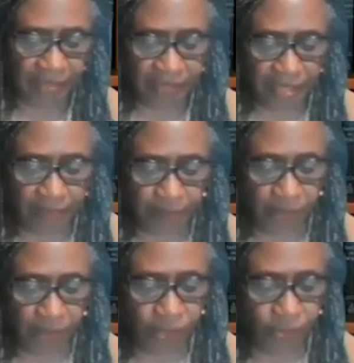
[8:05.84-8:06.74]

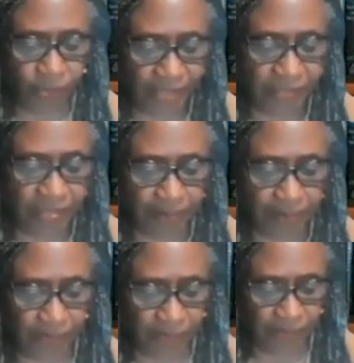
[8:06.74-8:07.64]
one
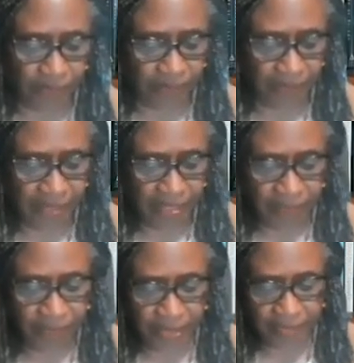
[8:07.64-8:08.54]
zip code
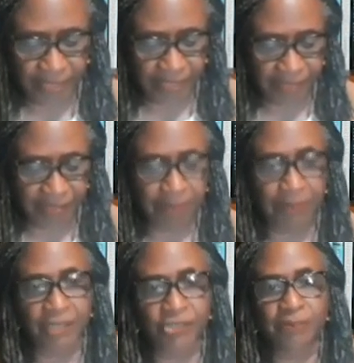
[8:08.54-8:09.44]
really is a
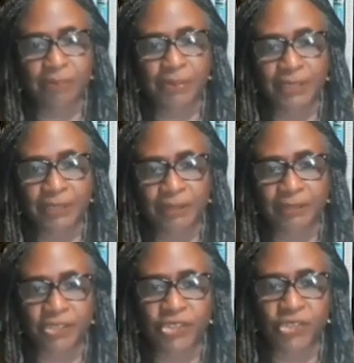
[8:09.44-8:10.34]
much
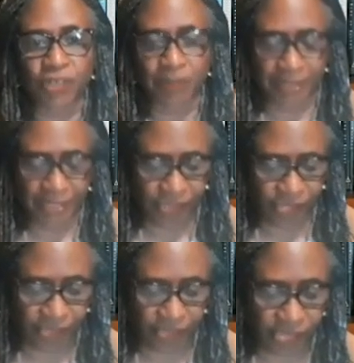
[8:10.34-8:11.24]
bigger
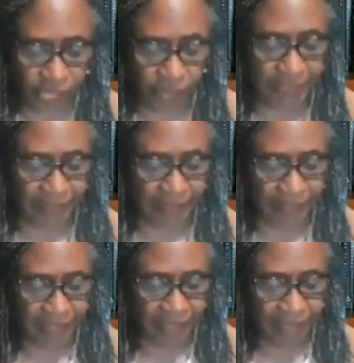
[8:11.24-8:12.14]
determinant
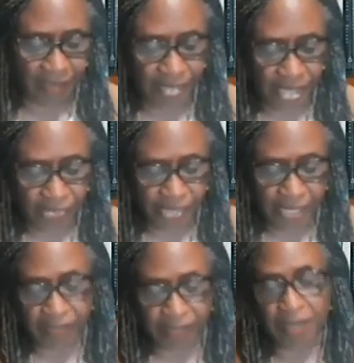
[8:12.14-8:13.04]
of health
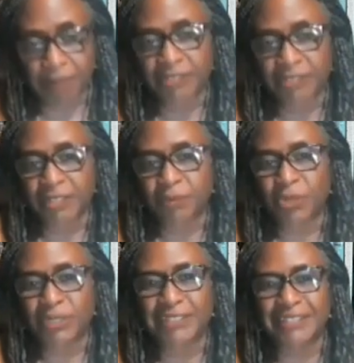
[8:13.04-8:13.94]
outcomes
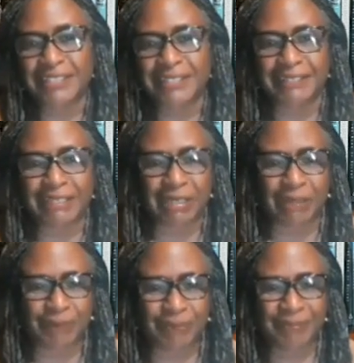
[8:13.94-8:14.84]
than one's
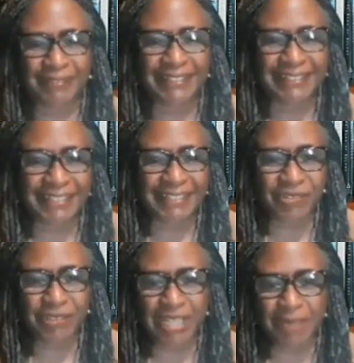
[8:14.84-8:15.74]
DNA. Can
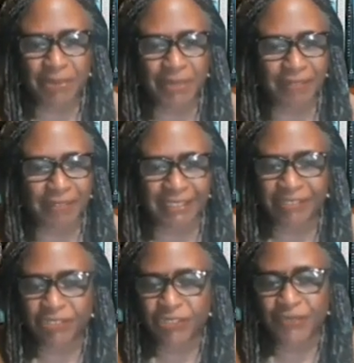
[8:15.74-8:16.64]
you elaborate on that?
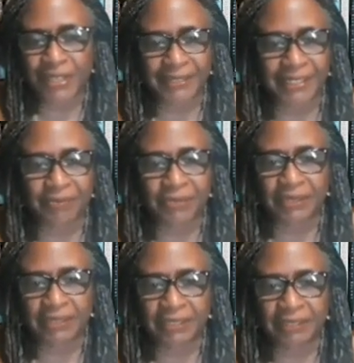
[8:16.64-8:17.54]
I just found that
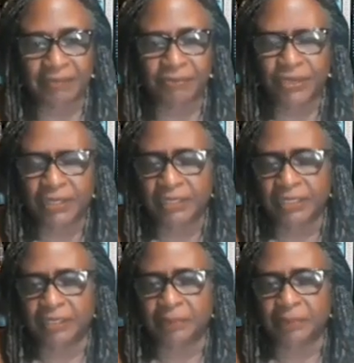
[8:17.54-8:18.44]
really, really an